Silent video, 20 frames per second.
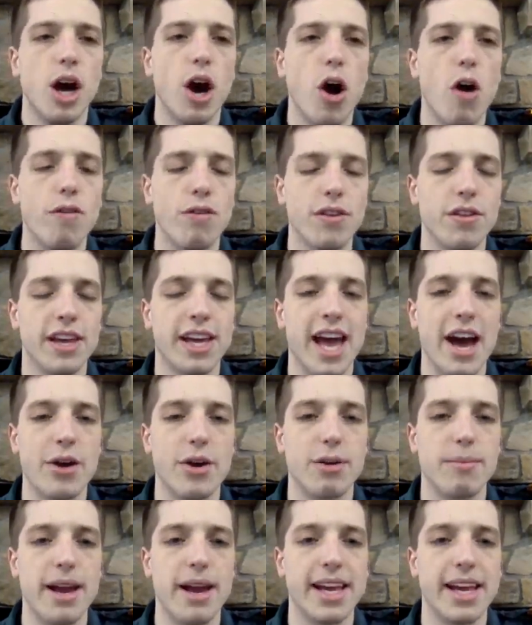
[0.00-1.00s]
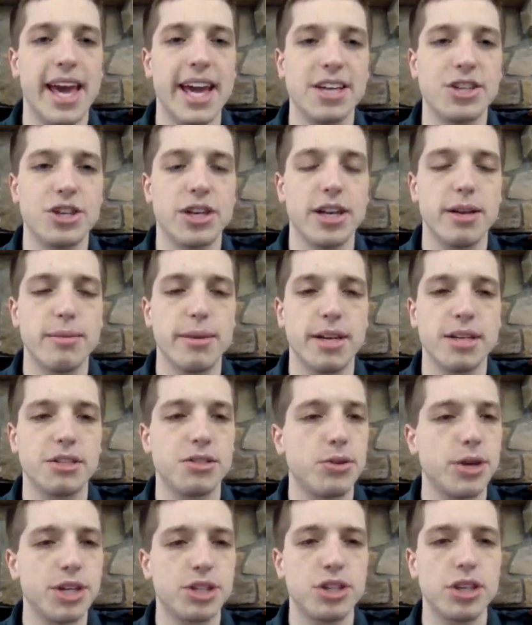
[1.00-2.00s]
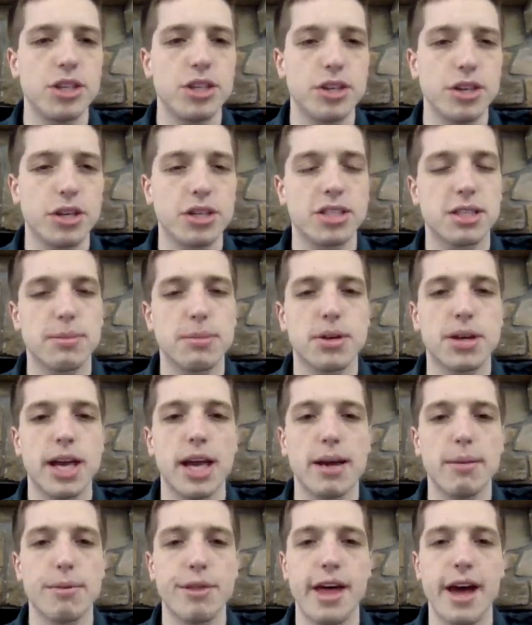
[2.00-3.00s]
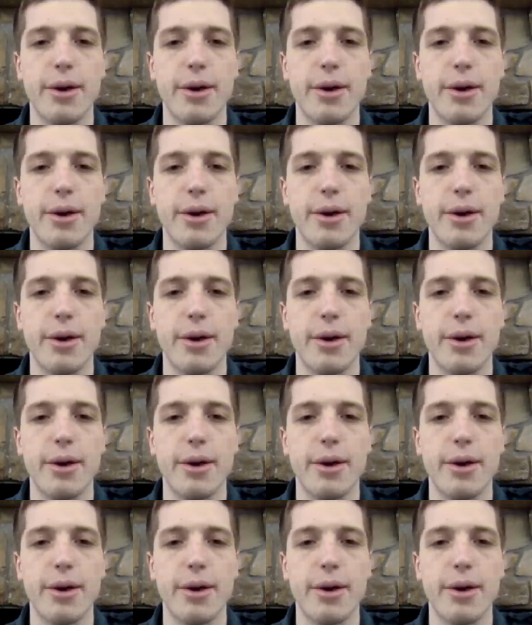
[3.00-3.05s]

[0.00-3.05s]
over-the-counter medication administration during summer camp.